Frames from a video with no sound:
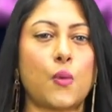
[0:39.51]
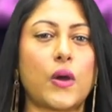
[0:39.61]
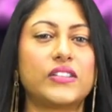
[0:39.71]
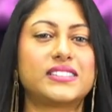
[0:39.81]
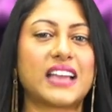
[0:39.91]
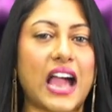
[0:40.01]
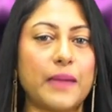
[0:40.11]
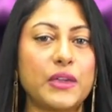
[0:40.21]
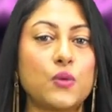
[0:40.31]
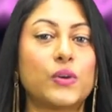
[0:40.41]
why the
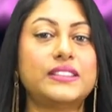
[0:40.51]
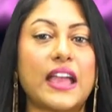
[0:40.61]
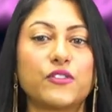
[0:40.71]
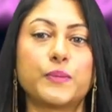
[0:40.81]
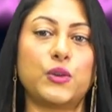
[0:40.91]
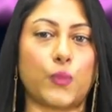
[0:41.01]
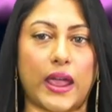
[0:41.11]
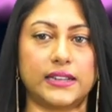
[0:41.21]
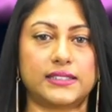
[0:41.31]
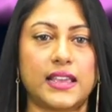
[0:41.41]
timing will never be
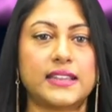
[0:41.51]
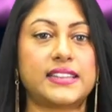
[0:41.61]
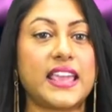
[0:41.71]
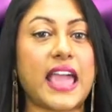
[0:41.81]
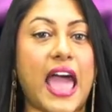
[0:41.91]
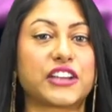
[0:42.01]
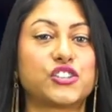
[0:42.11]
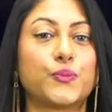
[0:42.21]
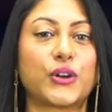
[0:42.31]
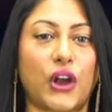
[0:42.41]
right. Take
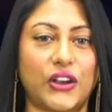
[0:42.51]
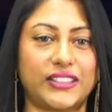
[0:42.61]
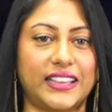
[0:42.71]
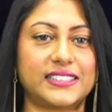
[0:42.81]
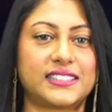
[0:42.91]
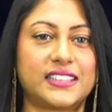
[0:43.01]
action regardless.